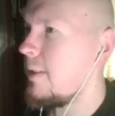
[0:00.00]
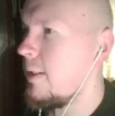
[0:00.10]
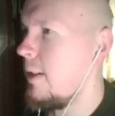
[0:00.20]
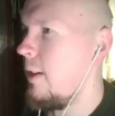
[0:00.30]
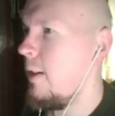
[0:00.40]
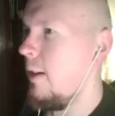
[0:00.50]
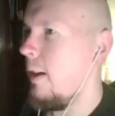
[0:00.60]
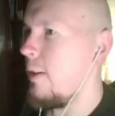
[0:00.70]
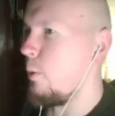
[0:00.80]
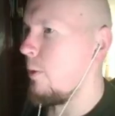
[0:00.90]
I don't want to
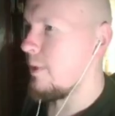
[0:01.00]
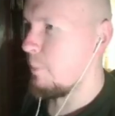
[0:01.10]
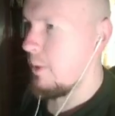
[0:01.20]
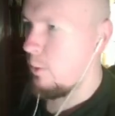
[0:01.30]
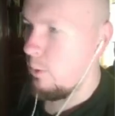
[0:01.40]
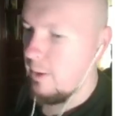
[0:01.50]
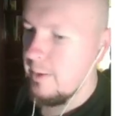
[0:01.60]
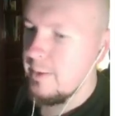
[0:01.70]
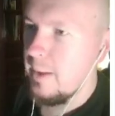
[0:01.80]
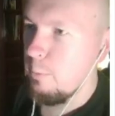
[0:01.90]
spend a whole lot of time
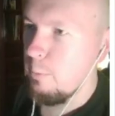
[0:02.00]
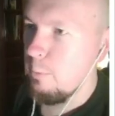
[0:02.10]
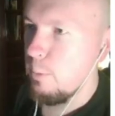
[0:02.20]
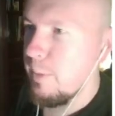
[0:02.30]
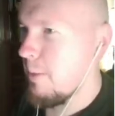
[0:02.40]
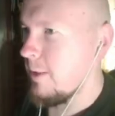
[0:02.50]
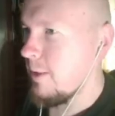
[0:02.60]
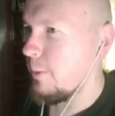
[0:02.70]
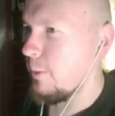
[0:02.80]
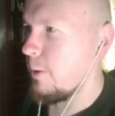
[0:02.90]
repeating myself, so
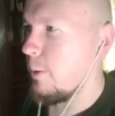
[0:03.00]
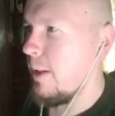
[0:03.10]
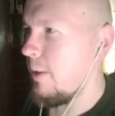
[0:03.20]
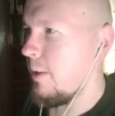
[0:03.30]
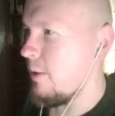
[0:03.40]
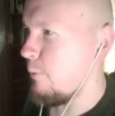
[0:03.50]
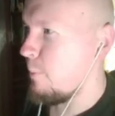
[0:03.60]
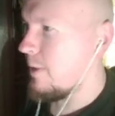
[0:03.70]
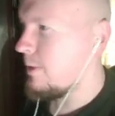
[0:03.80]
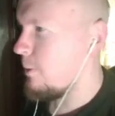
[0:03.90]
anything you've missed you can
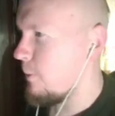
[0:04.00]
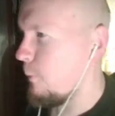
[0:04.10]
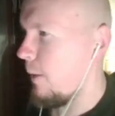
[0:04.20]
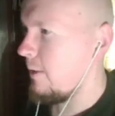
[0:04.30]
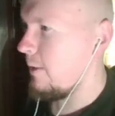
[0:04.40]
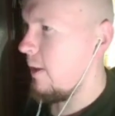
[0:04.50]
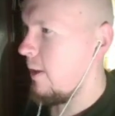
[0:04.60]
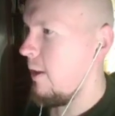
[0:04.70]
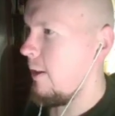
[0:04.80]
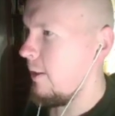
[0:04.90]
find
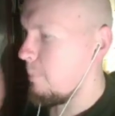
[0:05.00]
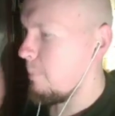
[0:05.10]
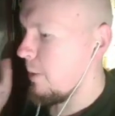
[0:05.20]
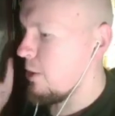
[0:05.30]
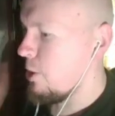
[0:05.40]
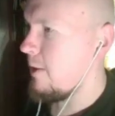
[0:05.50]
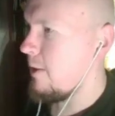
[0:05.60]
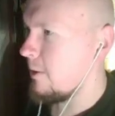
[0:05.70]
by checking the links in